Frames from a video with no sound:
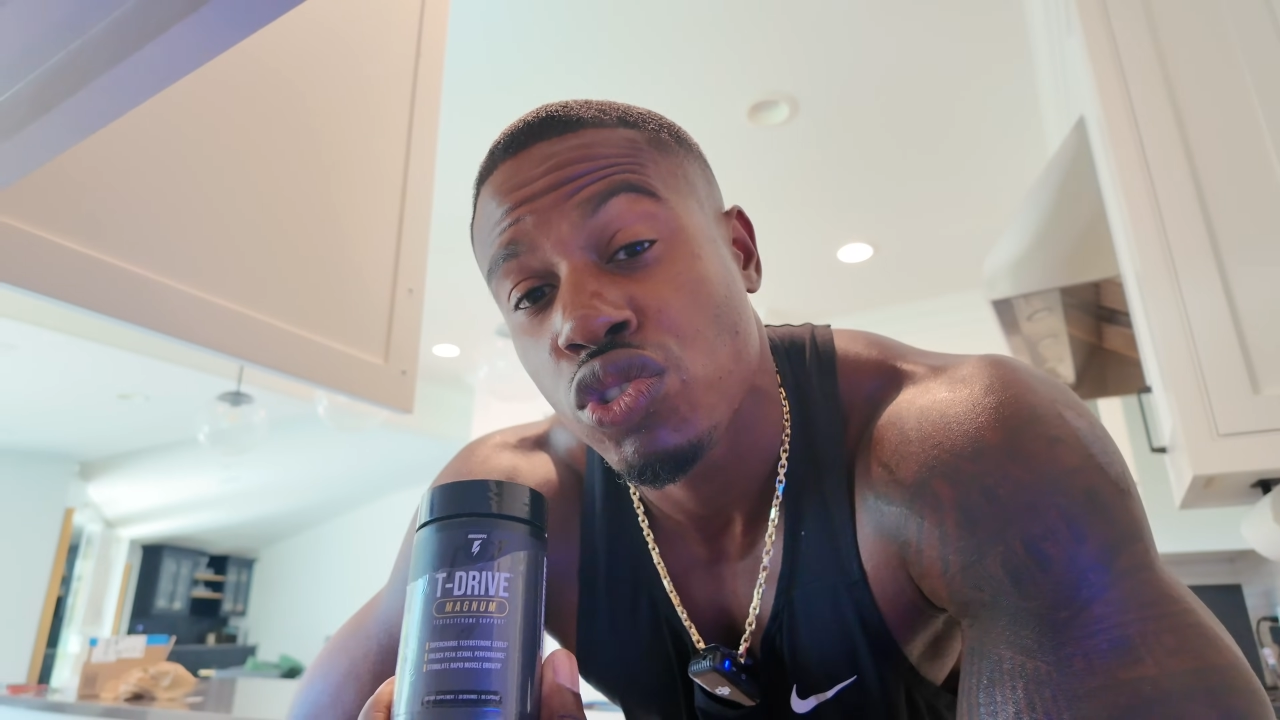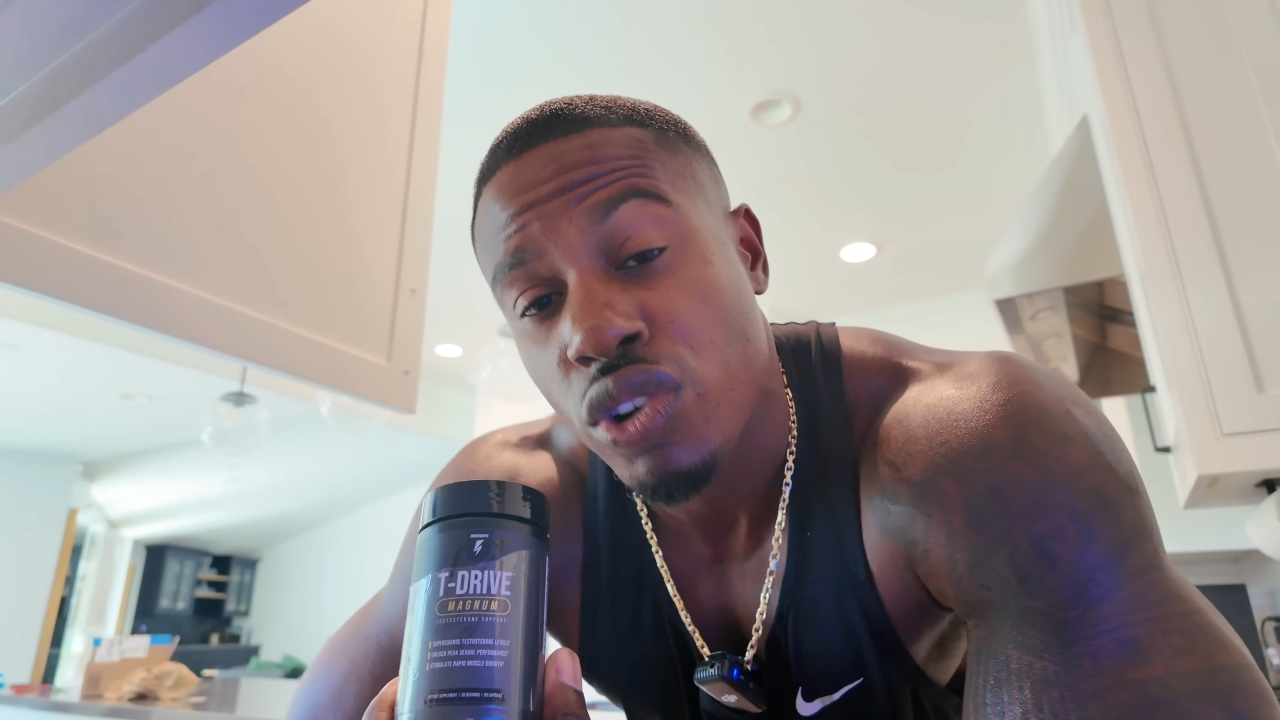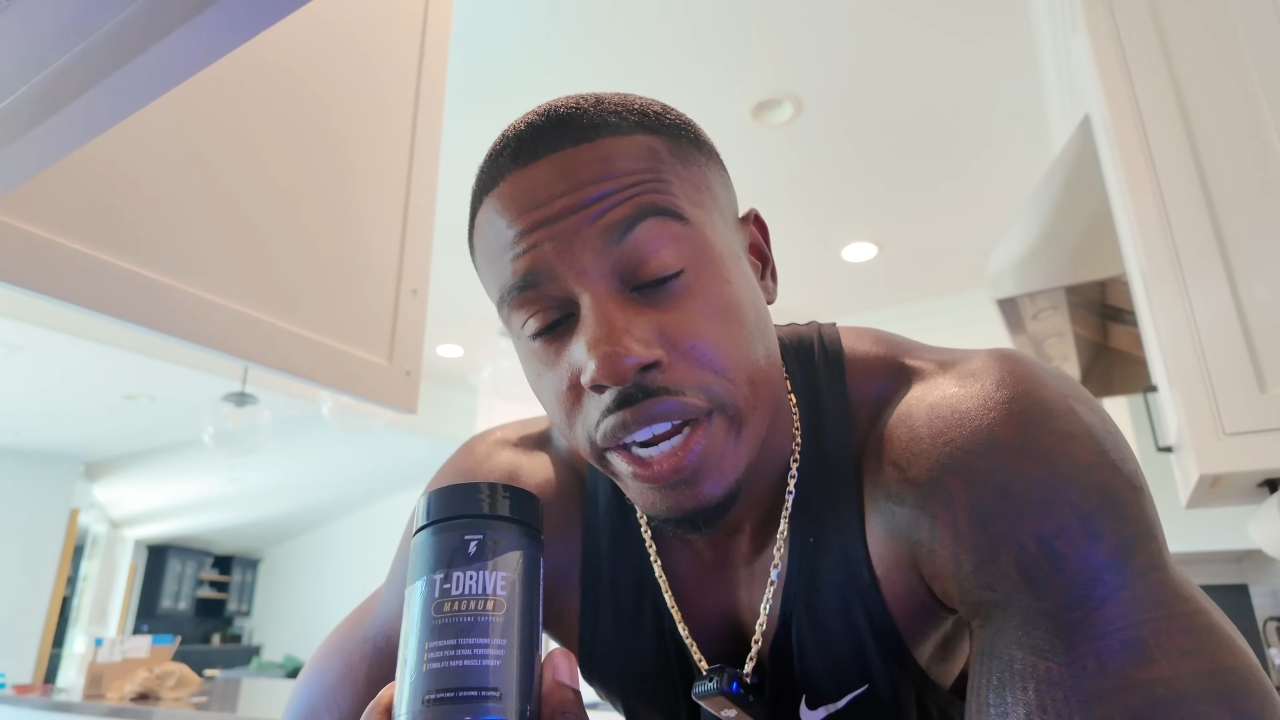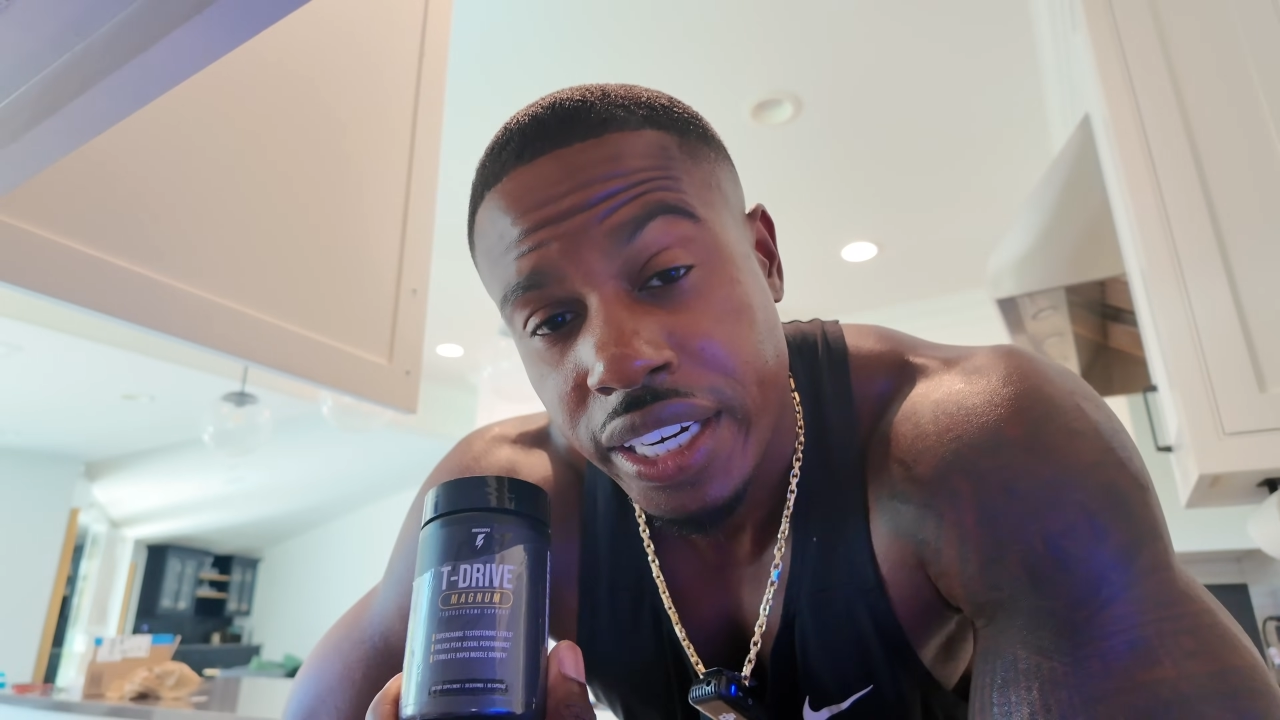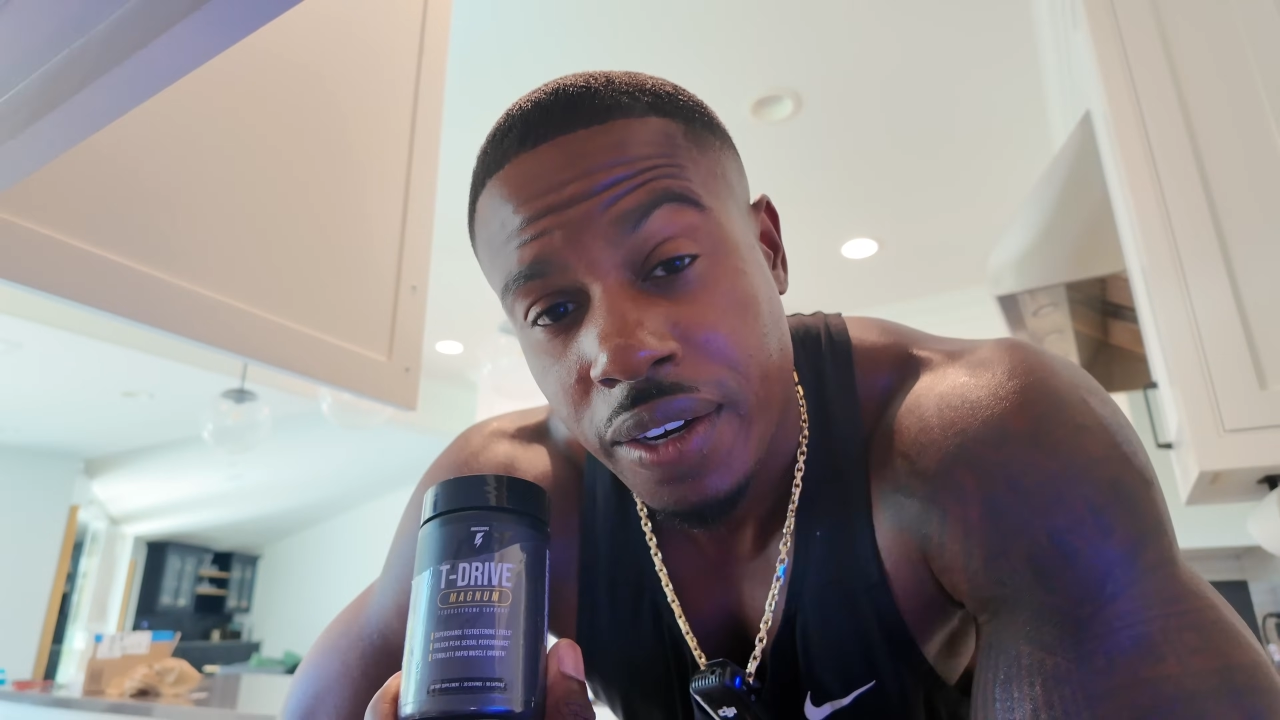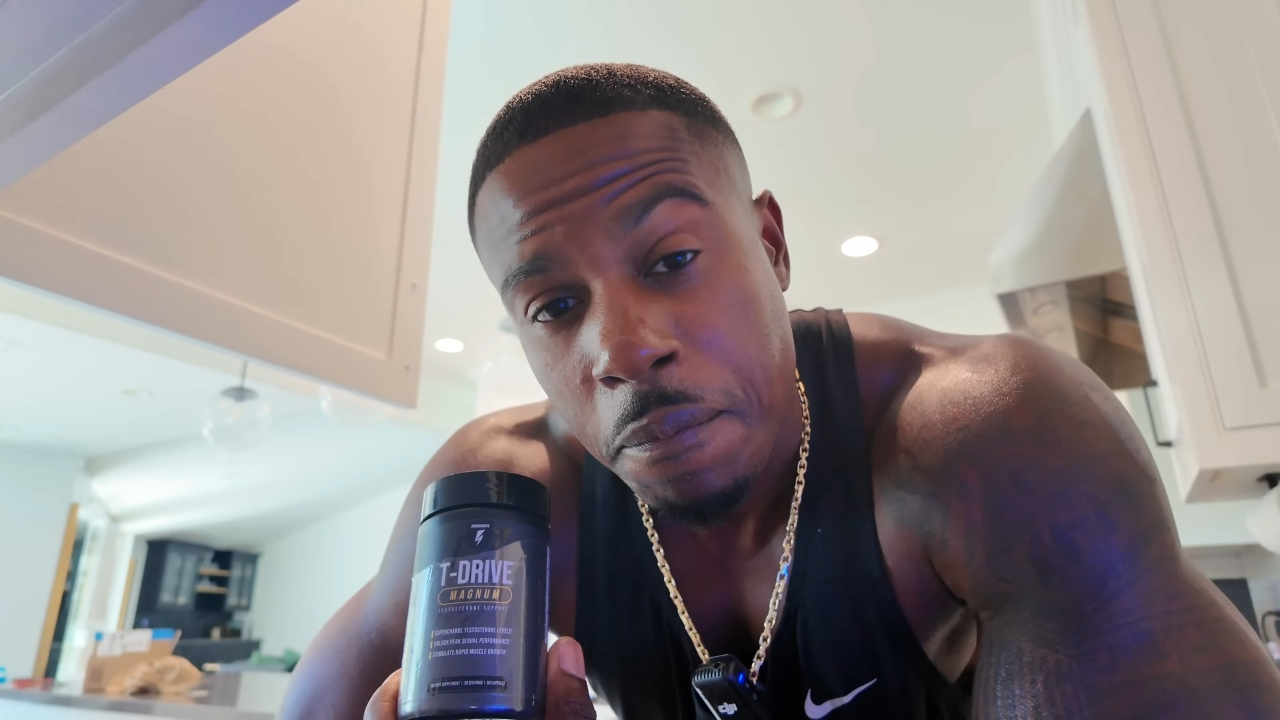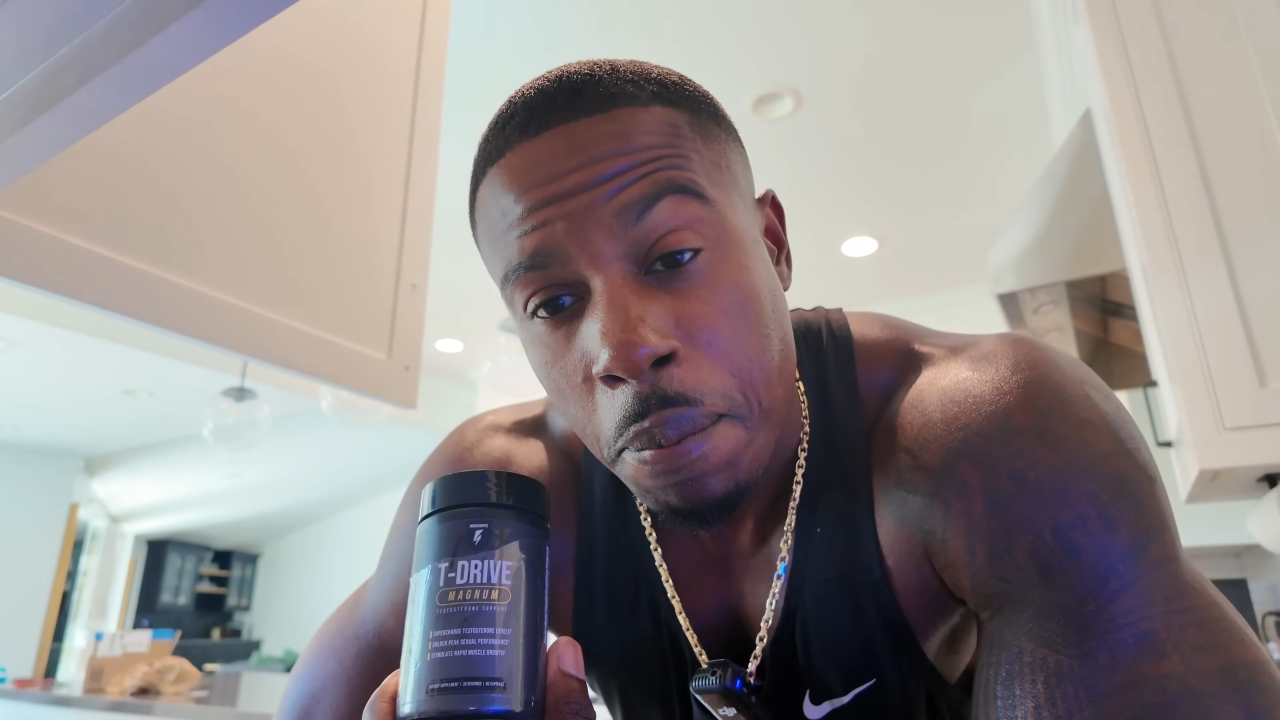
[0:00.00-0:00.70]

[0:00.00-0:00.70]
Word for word: train.